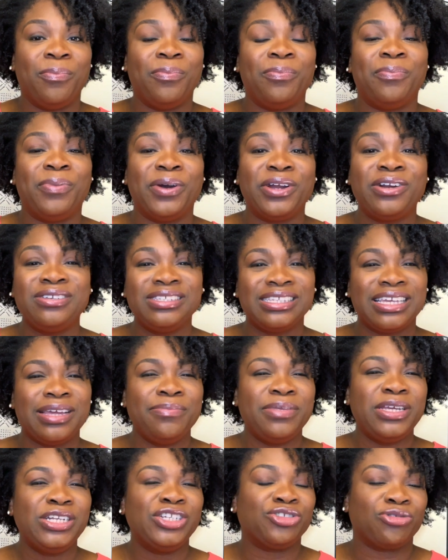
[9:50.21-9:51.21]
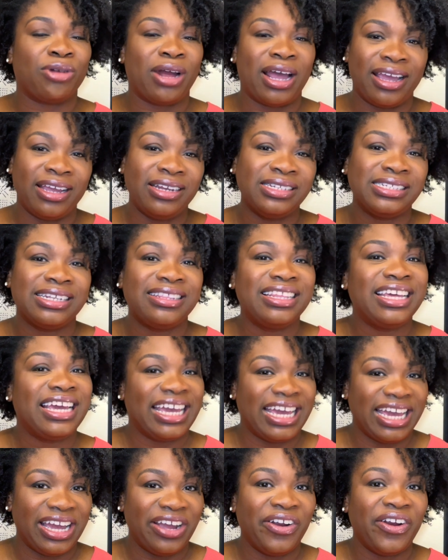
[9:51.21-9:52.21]
butters can be drying to the
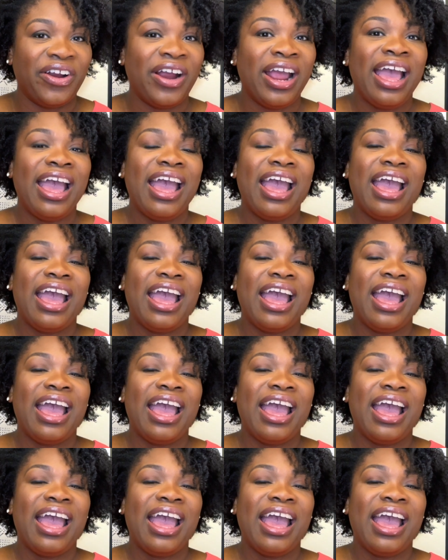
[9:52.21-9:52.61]
hair.